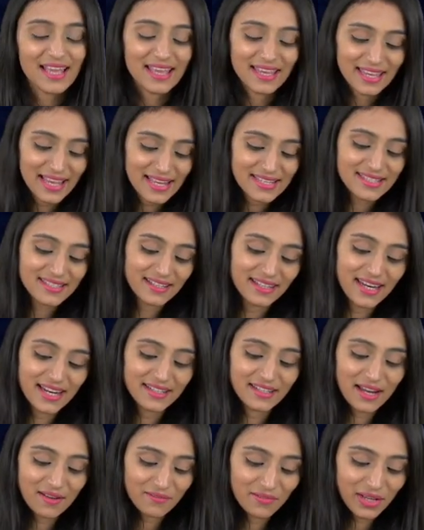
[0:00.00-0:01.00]
Yes,
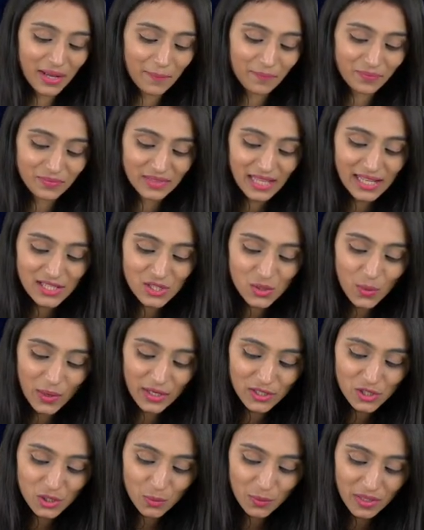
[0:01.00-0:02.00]
correct, Navya. That's
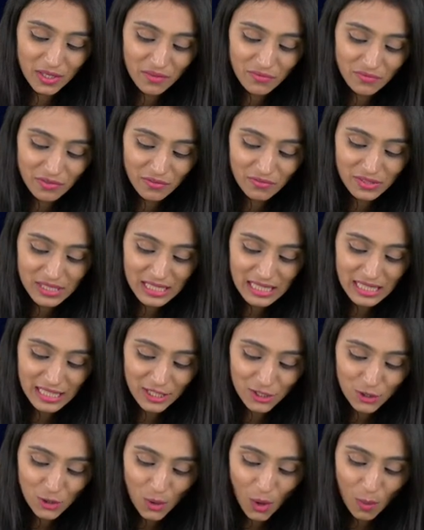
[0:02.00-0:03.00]
going to be
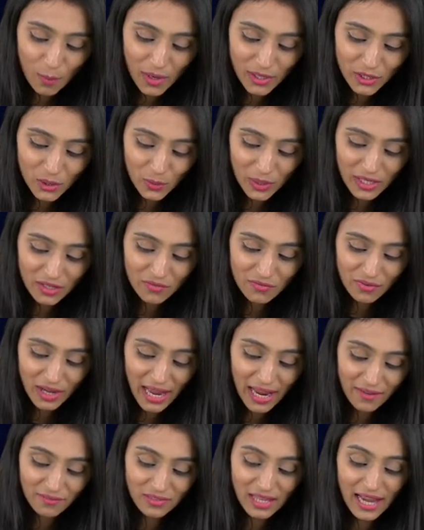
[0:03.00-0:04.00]
fifteen,
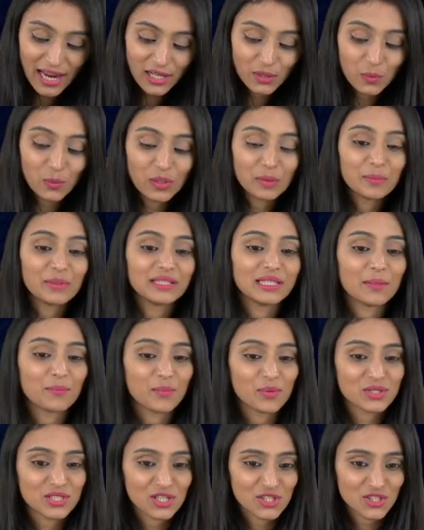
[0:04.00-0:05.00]
twenty-five. That would be the
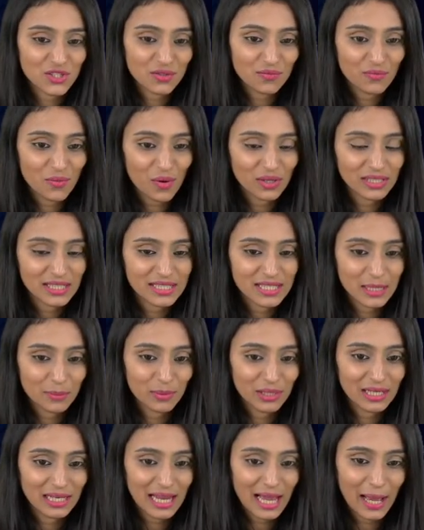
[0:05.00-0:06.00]
position for the
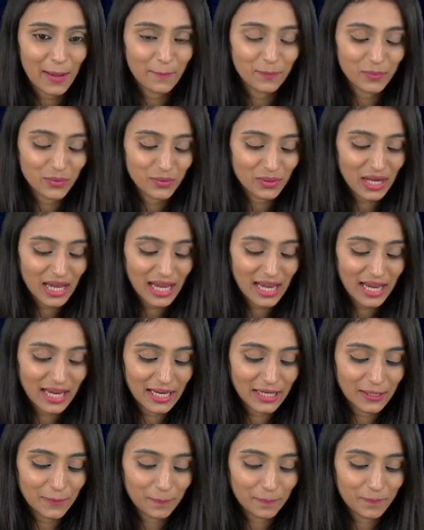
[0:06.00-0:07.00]
table lamp.
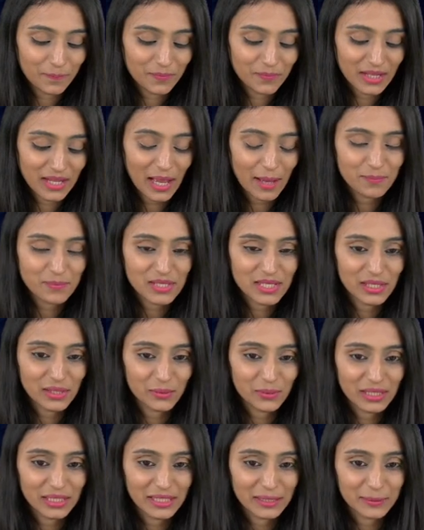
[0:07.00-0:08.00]
Right.
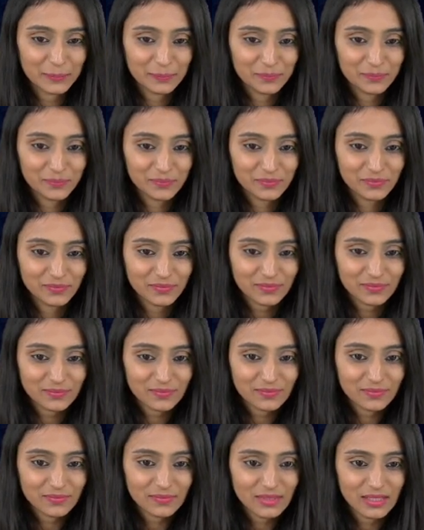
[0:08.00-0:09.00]
Absolutely.
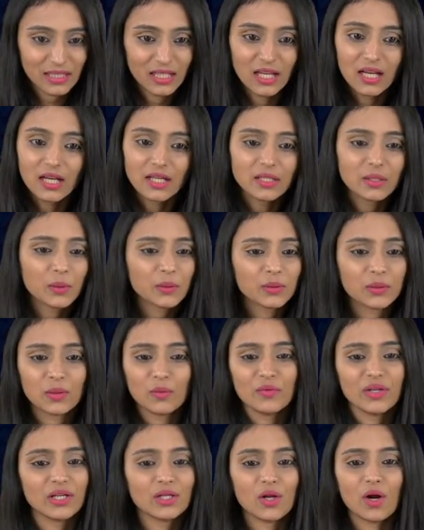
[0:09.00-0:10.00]
No, no, no.
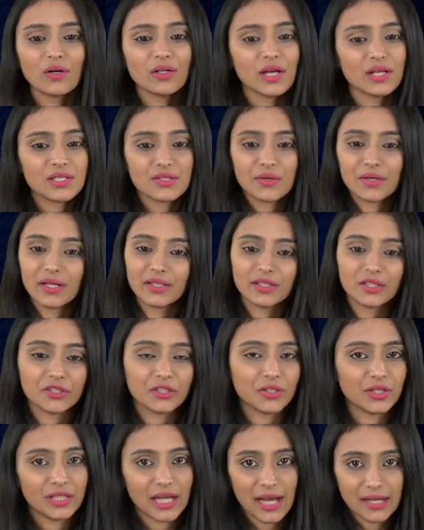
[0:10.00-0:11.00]
We are not considering the
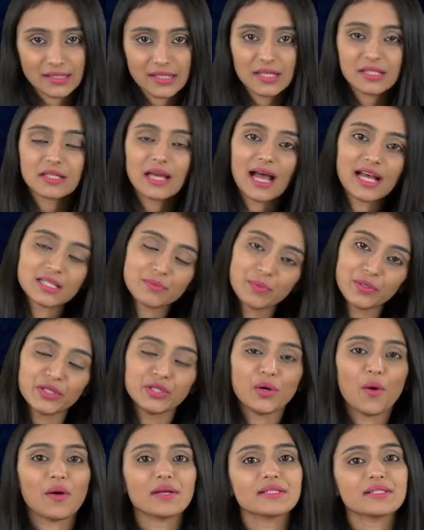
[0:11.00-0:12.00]
third axis. As per
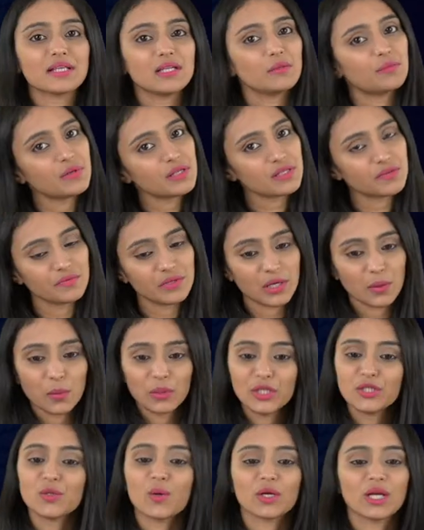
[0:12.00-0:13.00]
your syllabus, we are
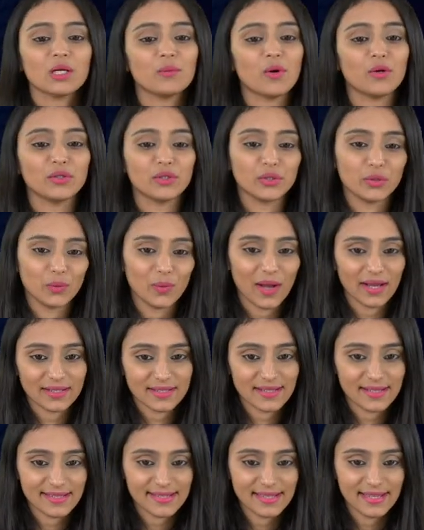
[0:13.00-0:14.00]
only talking about the two
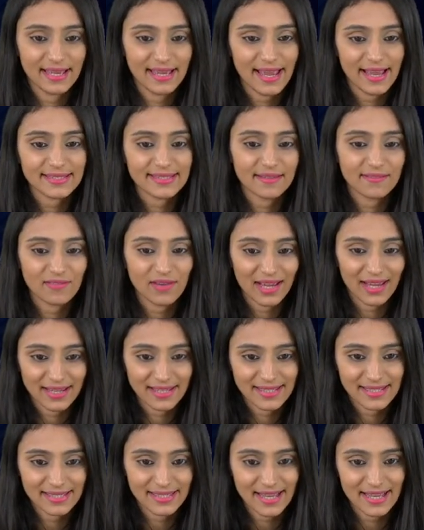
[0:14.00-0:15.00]
axes. X and Y
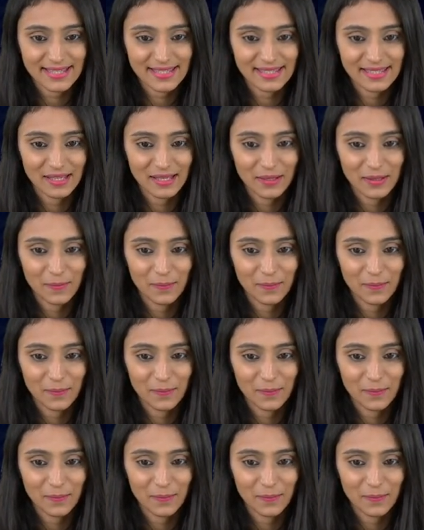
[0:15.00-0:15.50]
axis. Yes.